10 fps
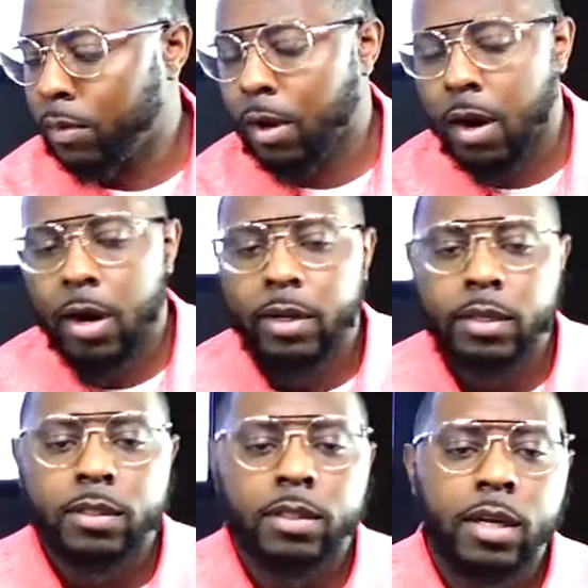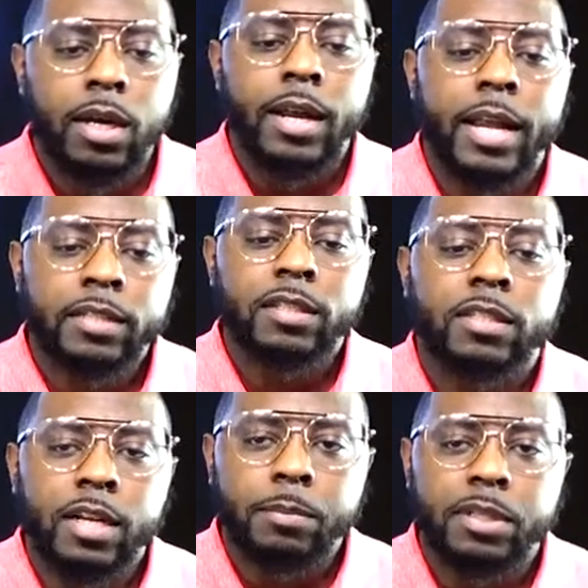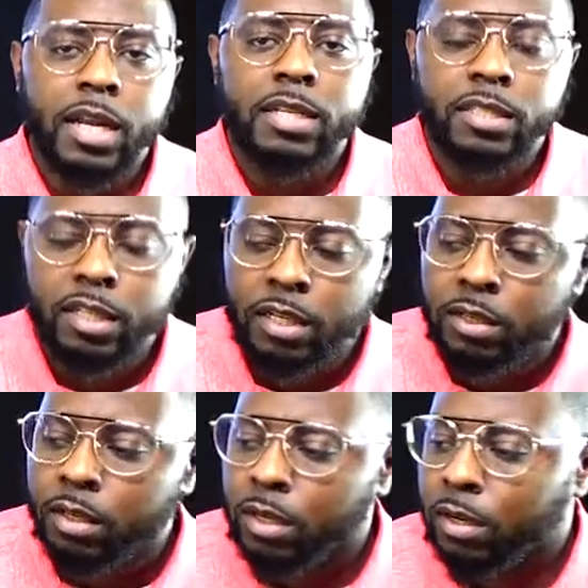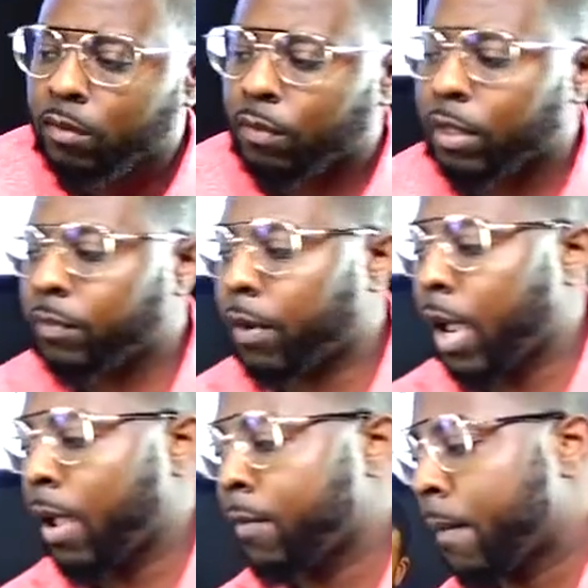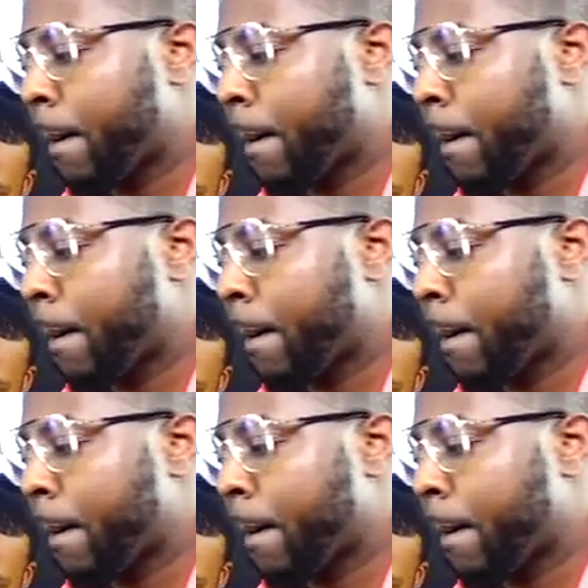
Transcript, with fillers: All right, this is uh, Exodus chapter 19, verse 5.